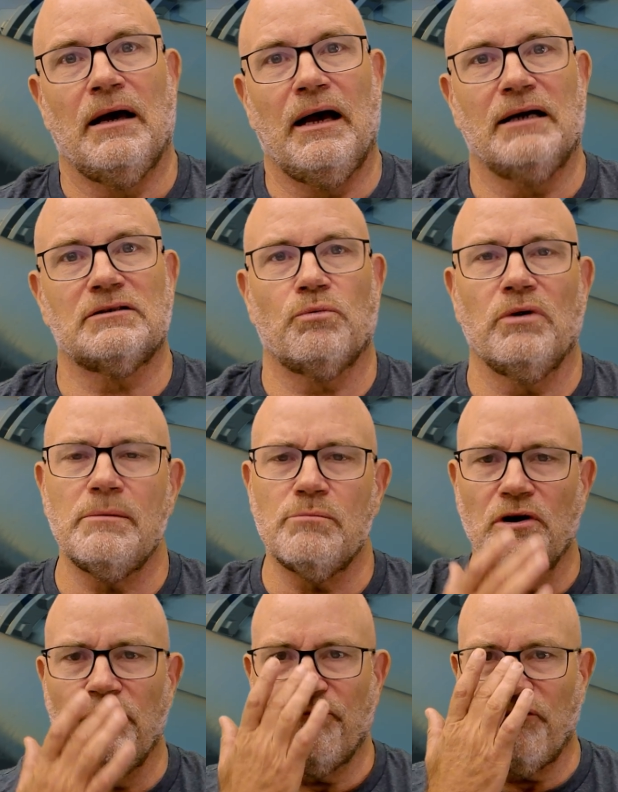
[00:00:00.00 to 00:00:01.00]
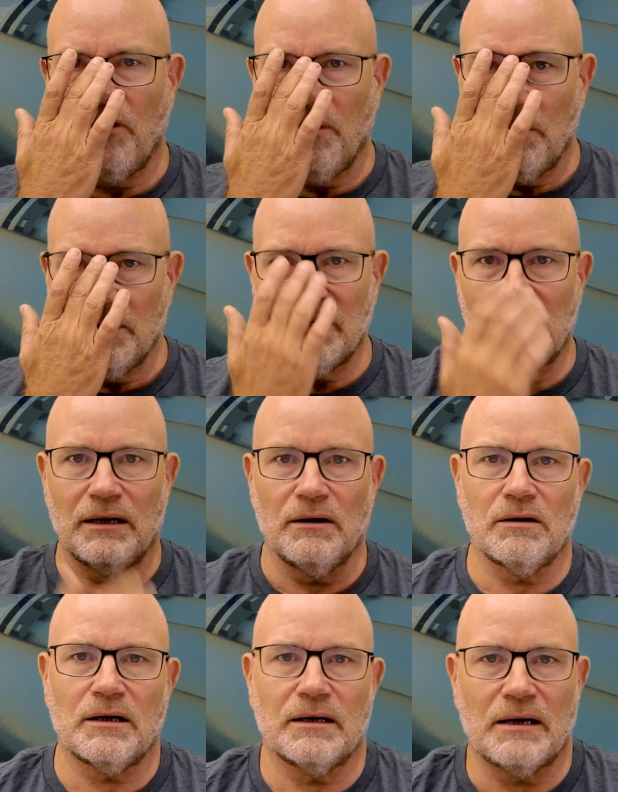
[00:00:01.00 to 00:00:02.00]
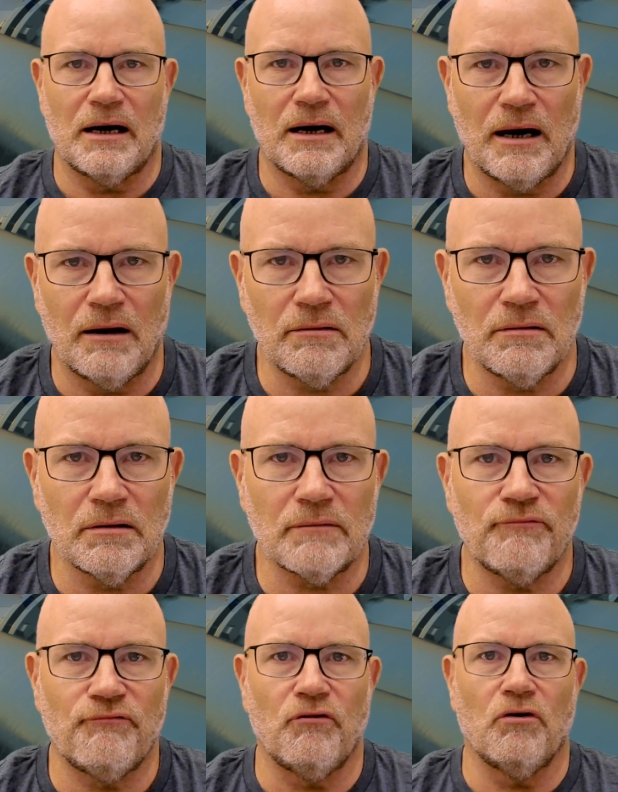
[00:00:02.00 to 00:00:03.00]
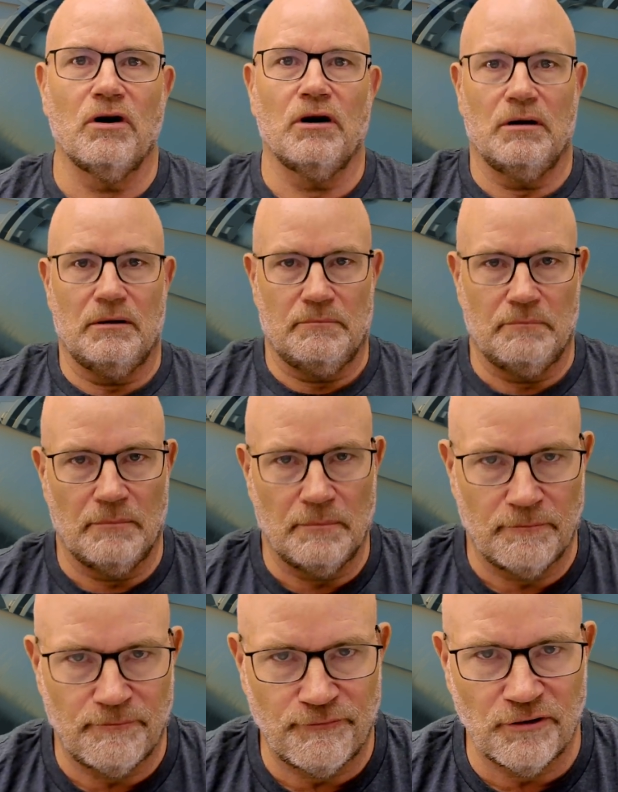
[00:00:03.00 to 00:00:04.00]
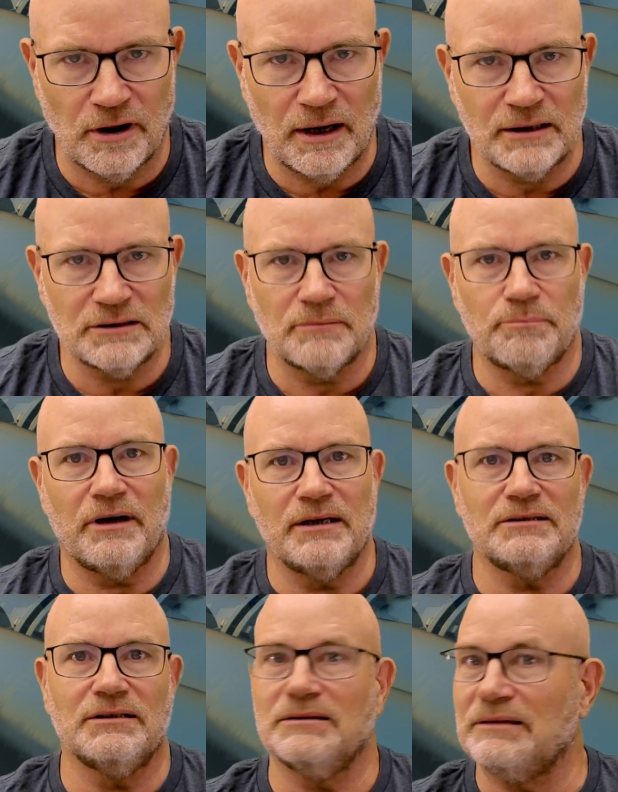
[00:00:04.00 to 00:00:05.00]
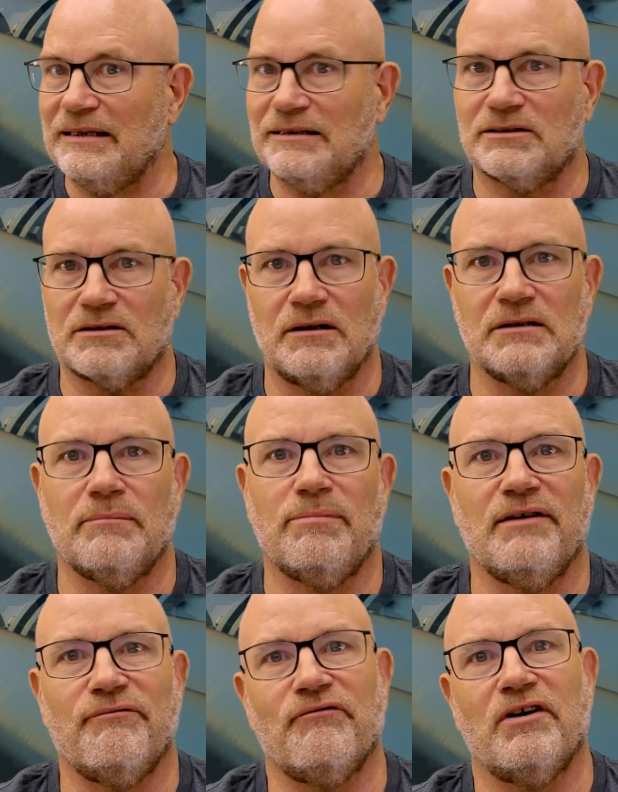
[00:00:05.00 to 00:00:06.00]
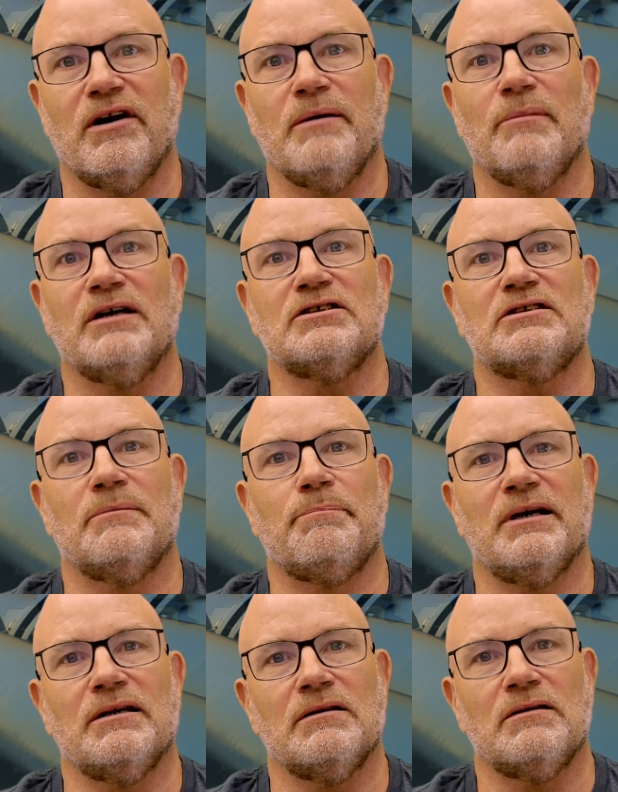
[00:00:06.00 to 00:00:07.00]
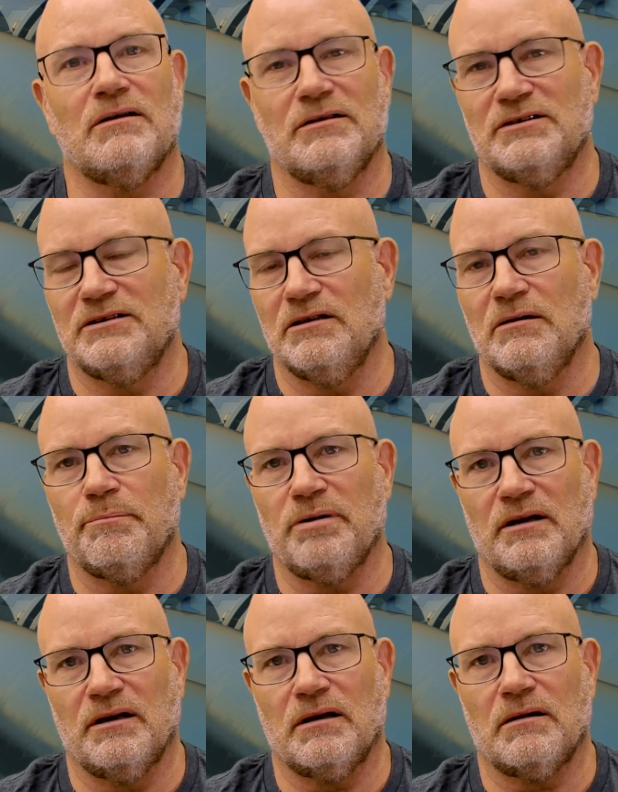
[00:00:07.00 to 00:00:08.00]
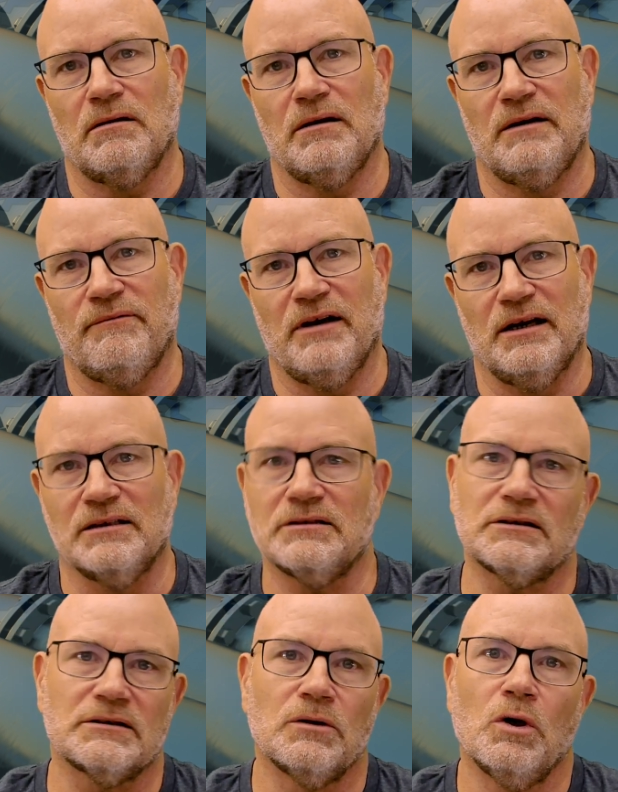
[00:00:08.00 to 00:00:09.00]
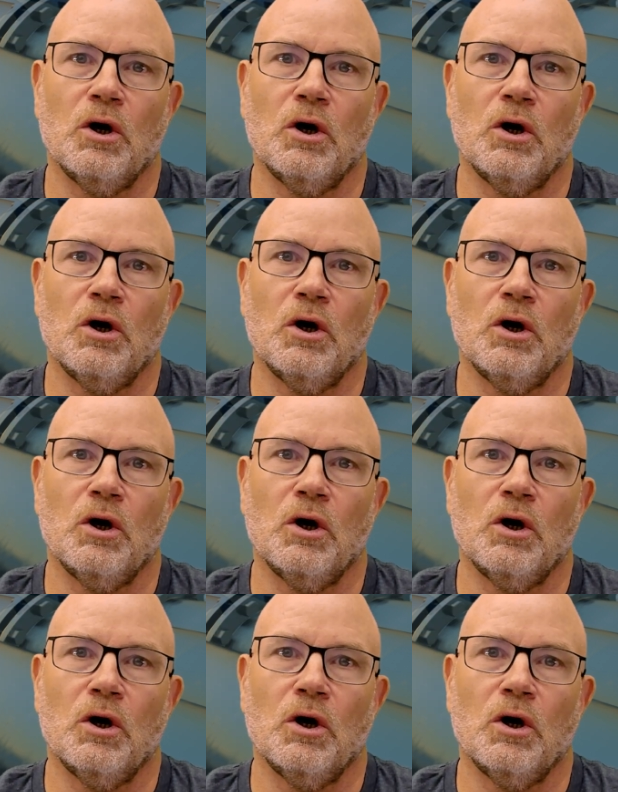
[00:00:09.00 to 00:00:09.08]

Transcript: As we move forward and look at our outlook for fertilizer prices, it's going to be very much dependent on geopolitical events.